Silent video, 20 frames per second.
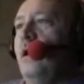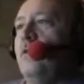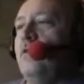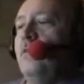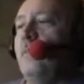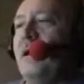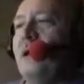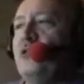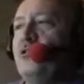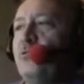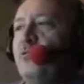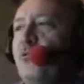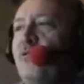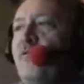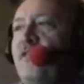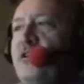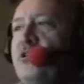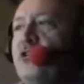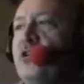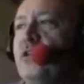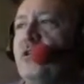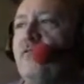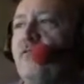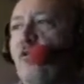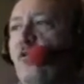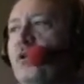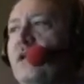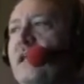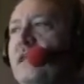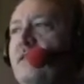The major provision of the
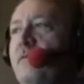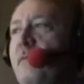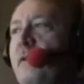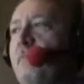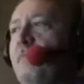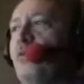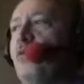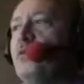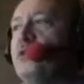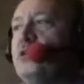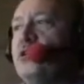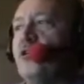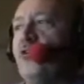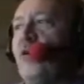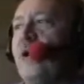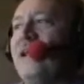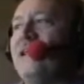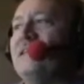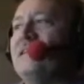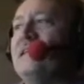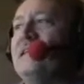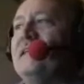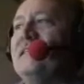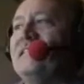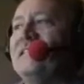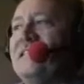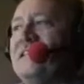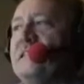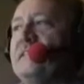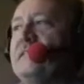14th Amendment was to grant
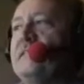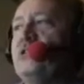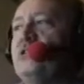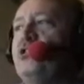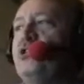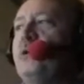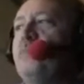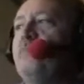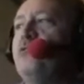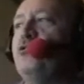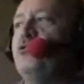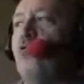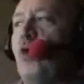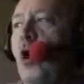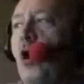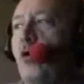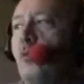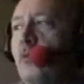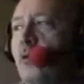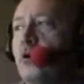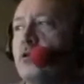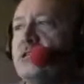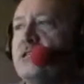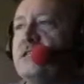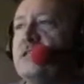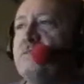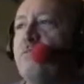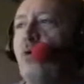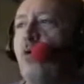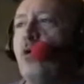citizenship to all
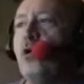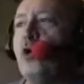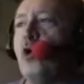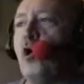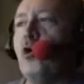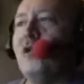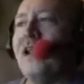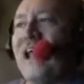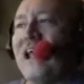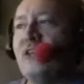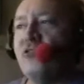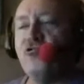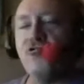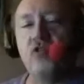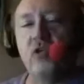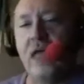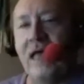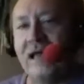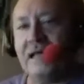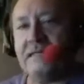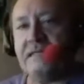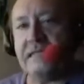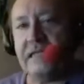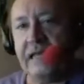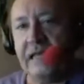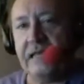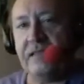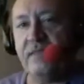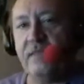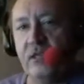persons born or naturalized
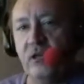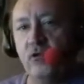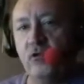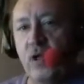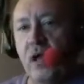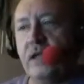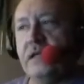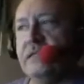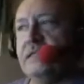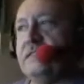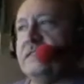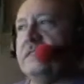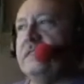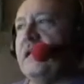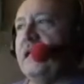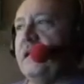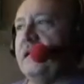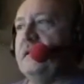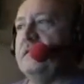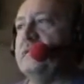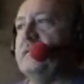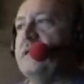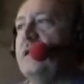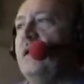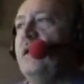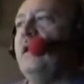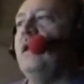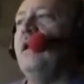in the United States,